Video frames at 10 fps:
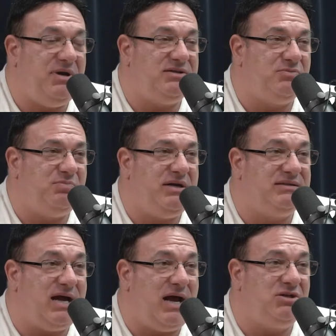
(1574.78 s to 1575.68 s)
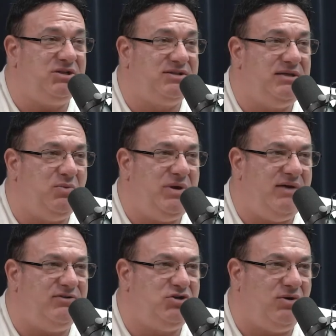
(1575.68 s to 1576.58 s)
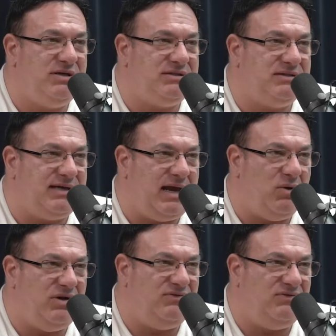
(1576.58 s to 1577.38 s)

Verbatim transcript: because because consciously we have a choice as to how we